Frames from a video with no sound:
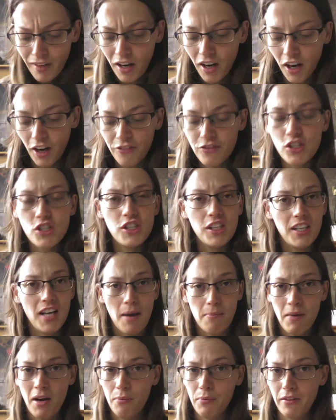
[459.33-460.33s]
after she
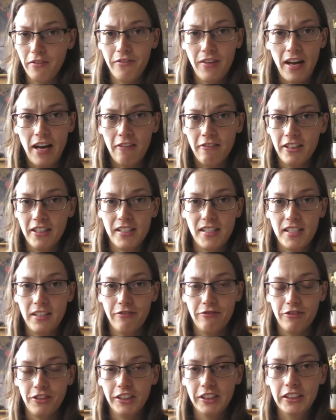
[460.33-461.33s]
come up with various
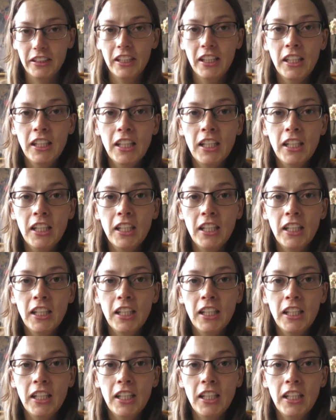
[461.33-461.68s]
different